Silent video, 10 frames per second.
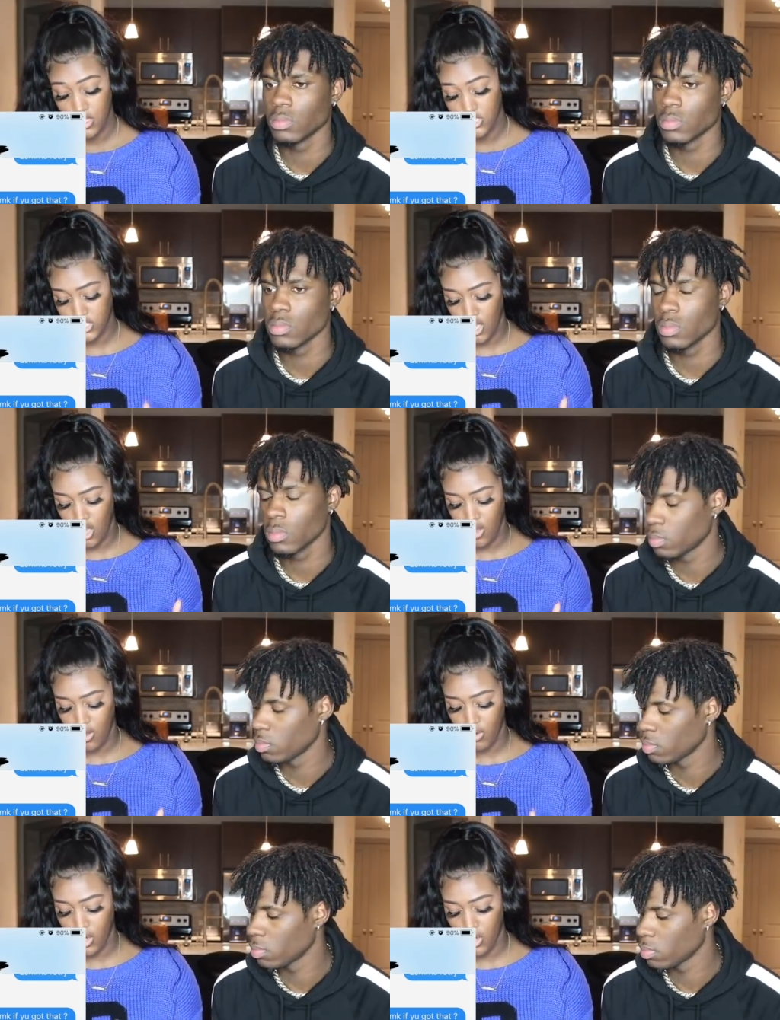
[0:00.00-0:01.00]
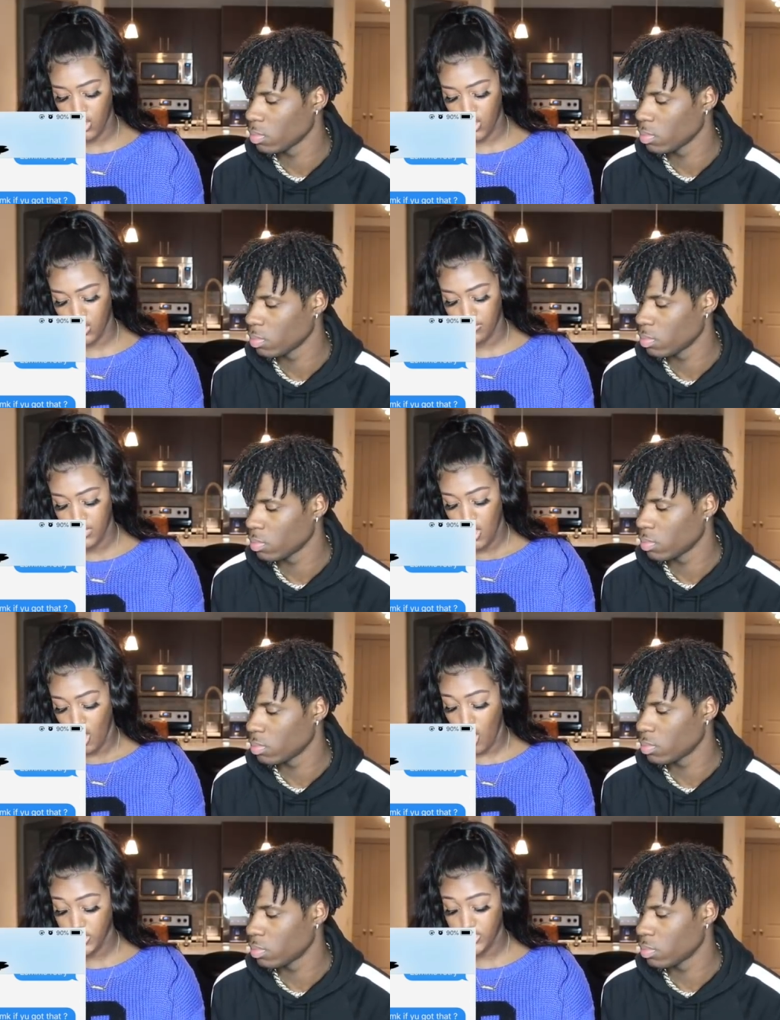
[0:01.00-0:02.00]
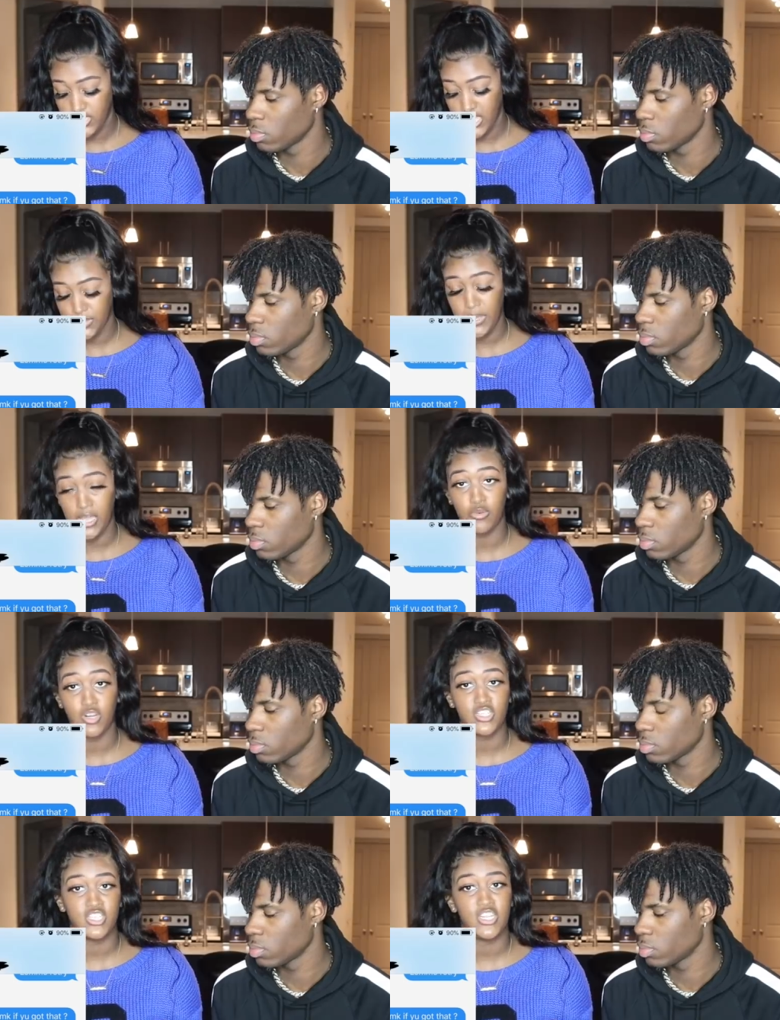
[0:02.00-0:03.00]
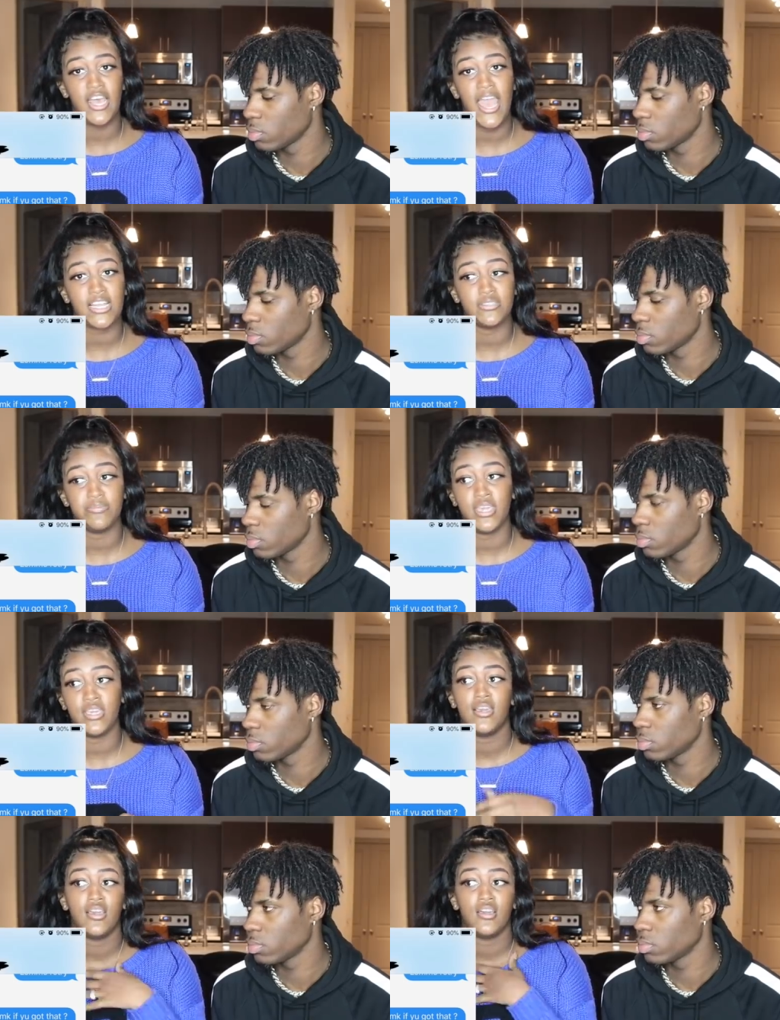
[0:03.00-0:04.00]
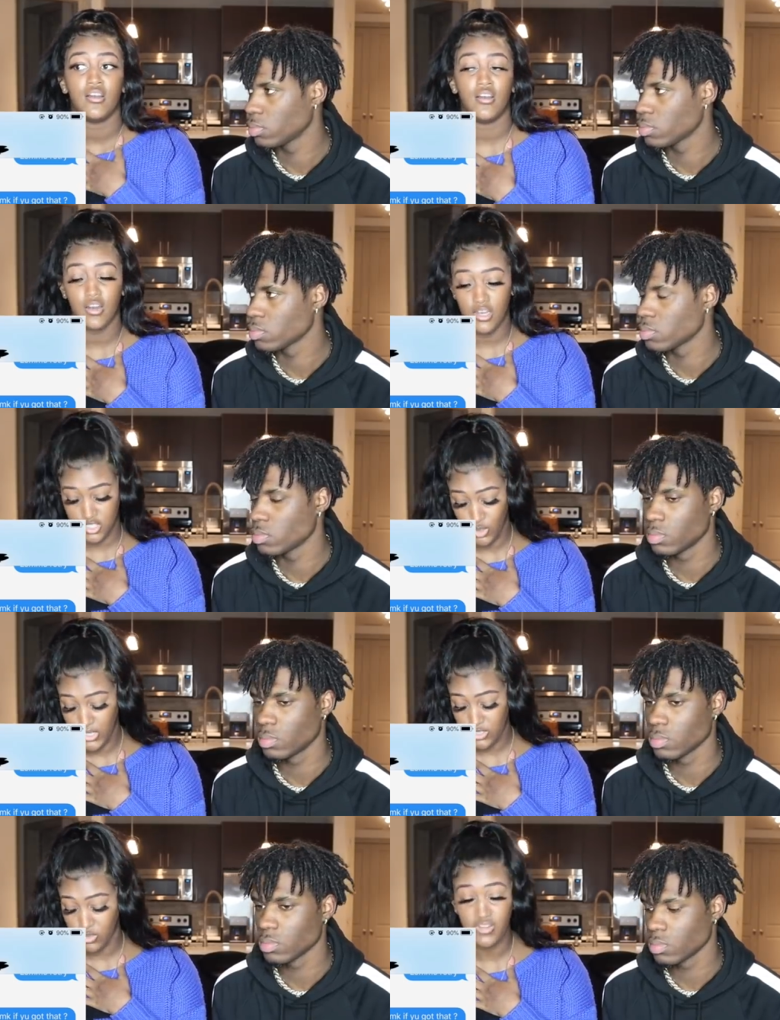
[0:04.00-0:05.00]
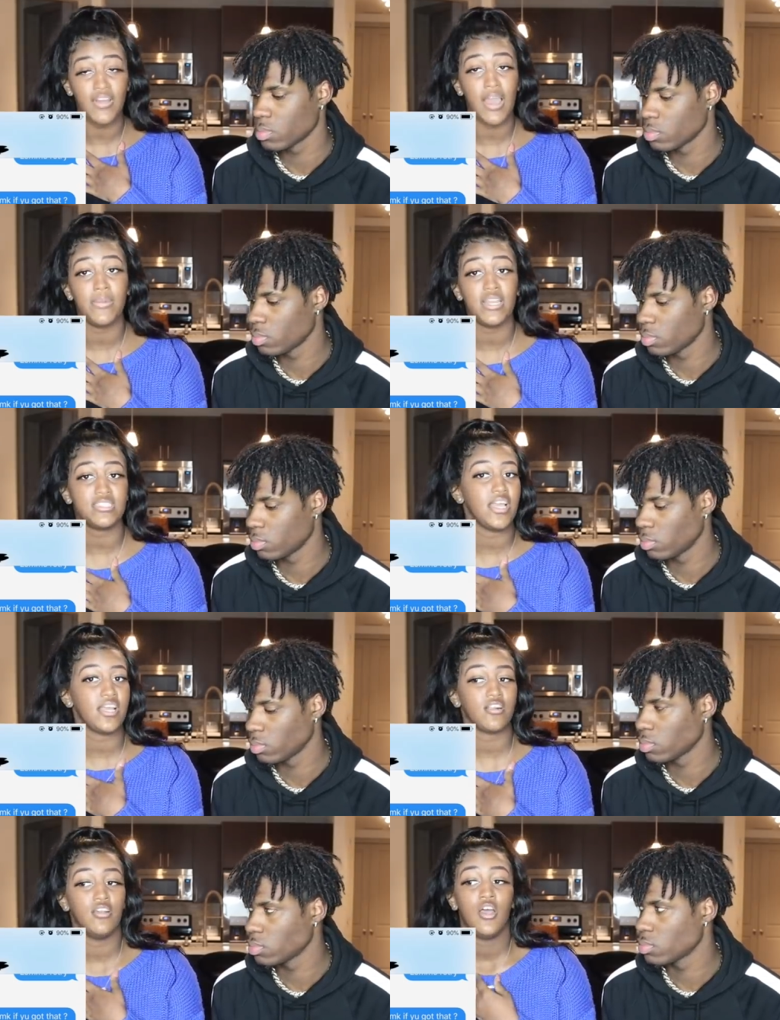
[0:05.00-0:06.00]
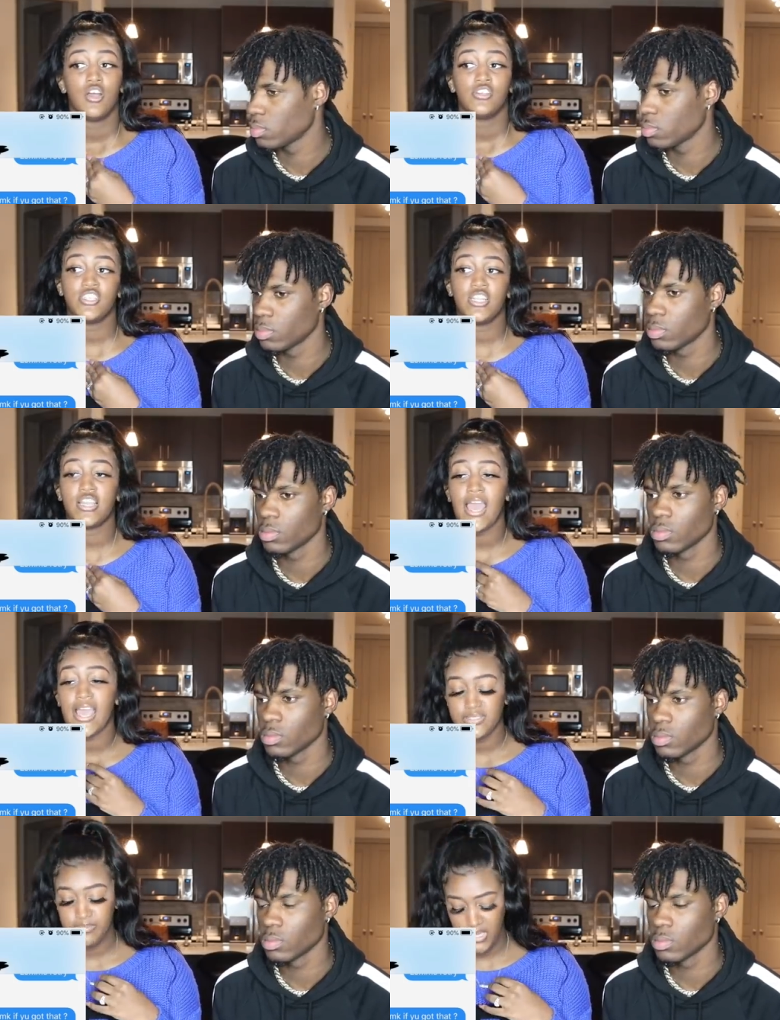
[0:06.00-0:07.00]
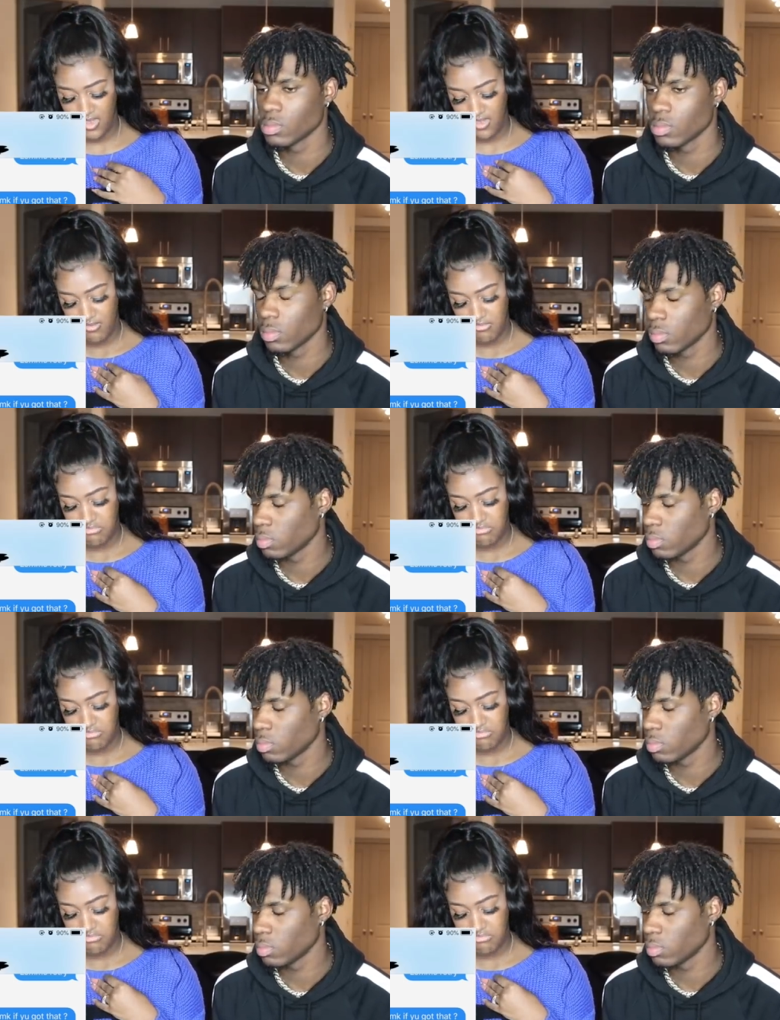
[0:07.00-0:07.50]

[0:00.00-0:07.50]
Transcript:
Speaker 1: So um, all she texted back was she didn't ask me uh, 20, 25 minutes later, she didn't ask me